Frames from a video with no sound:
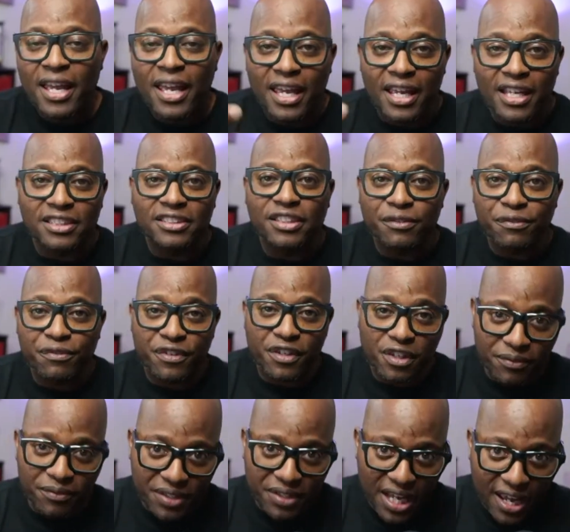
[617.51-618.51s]
is the
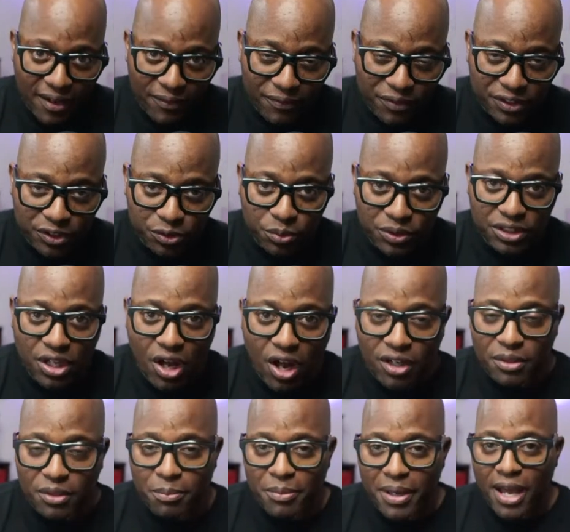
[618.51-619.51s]
fear of death, as we
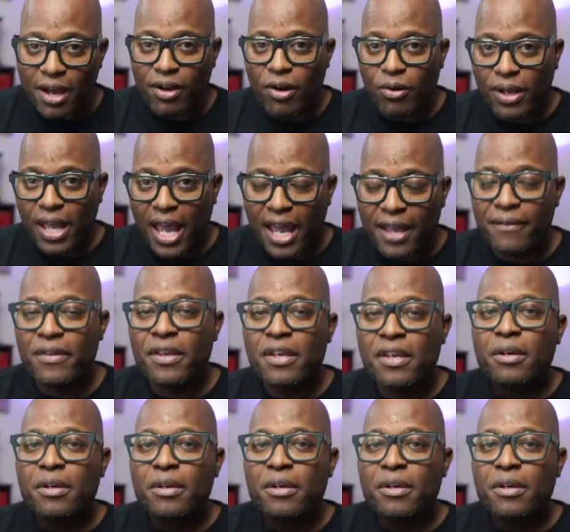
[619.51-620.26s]
talked about. Okay.